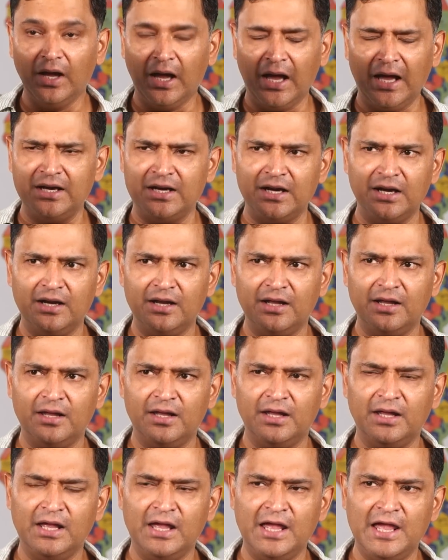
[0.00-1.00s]
And
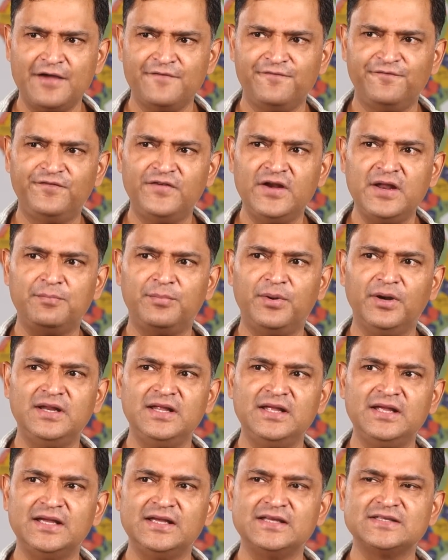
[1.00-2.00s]

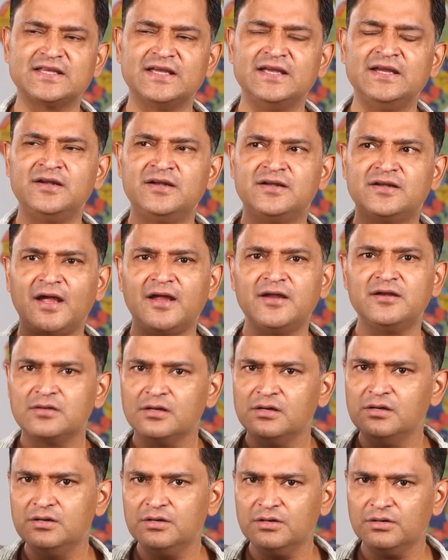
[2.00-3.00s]
everybody is
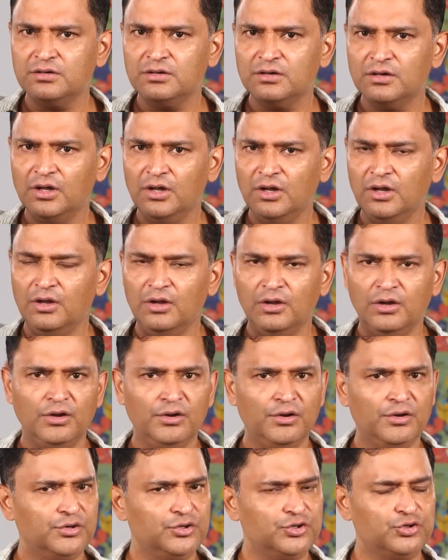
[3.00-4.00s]
entitled
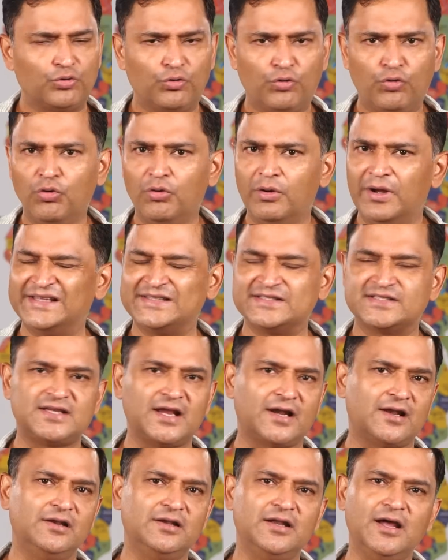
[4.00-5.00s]
to go and
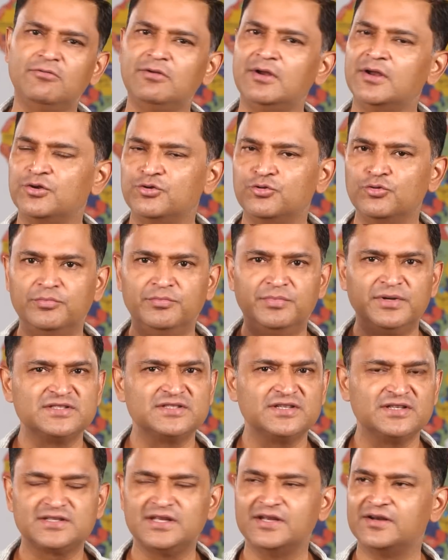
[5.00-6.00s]
settle down and do
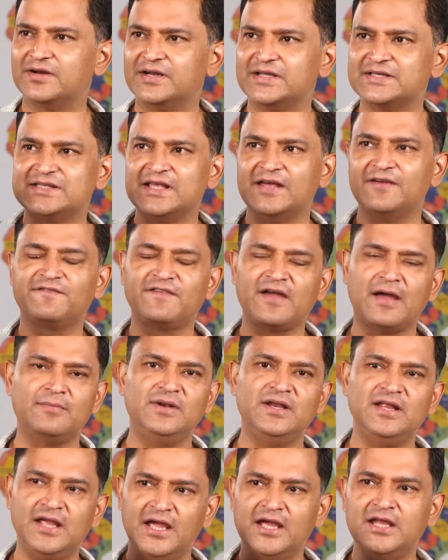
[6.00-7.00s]
business and raise their
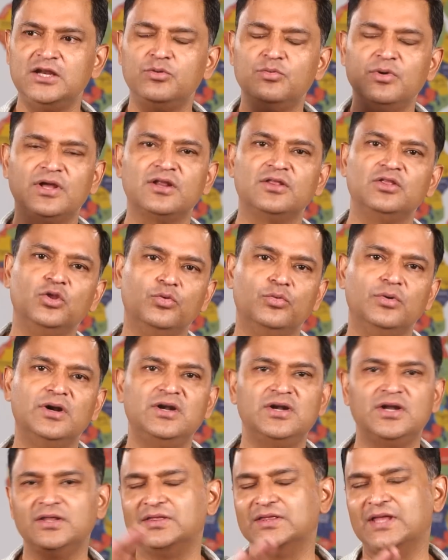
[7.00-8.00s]
family anywhere in the
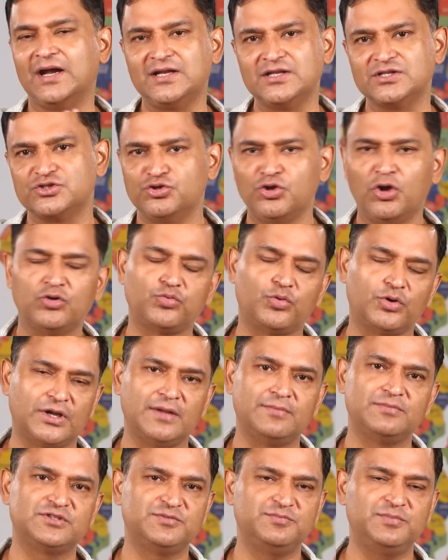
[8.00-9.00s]
world, and that is not what
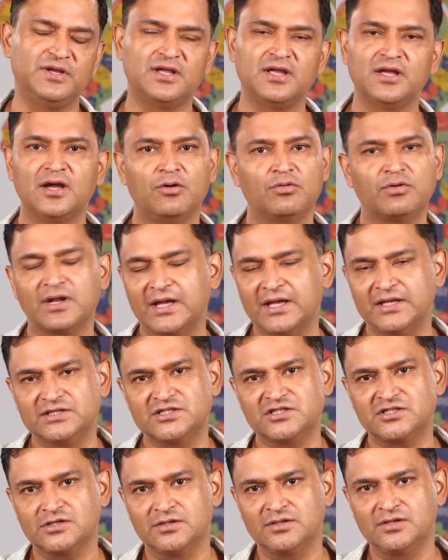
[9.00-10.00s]
I'm speaking out
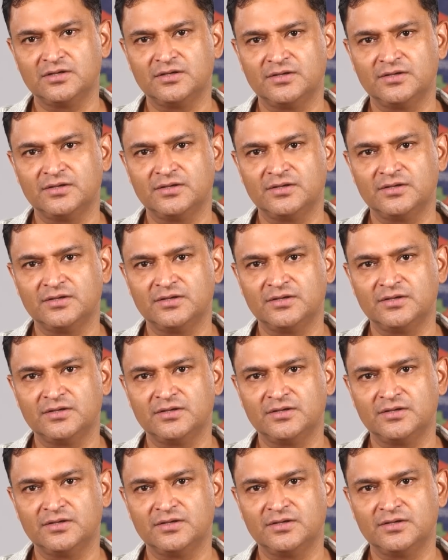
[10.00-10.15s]
against.